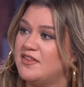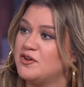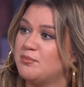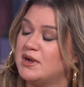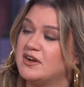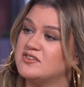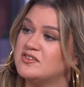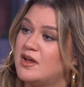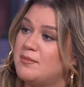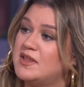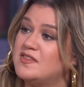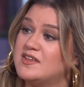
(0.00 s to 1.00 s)
had their parents
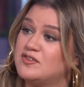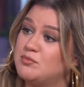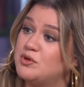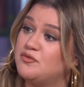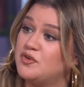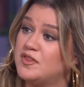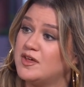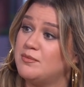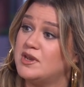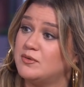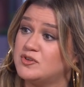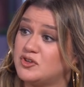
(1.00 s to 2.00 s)
not no, made this move for them,
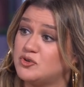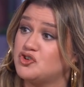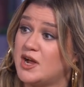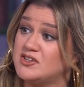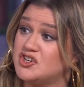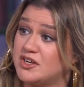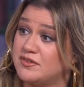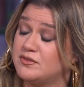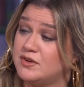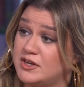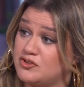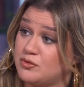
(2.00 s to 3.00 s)
and it was so tragic
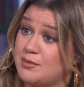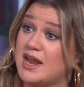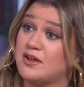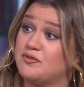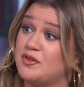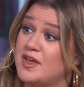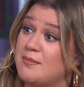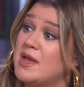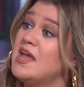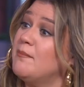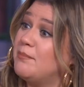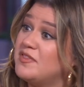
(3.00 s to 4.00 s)
and, and traumatic yes. for them.
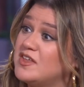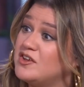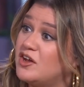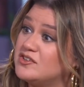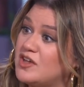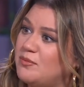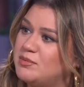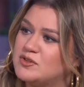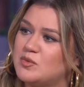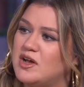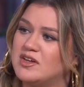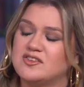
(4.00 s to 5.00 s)
But then y'all's help
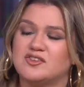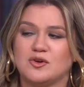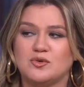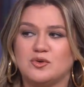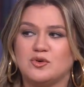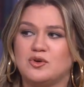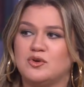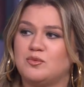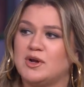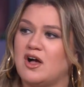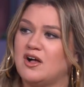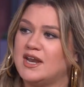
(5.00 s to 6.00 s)
as well. It's so cool.
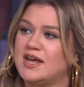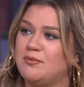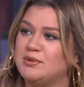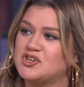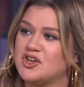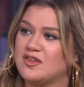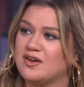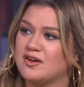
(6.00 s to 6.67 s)
We and that young girl other.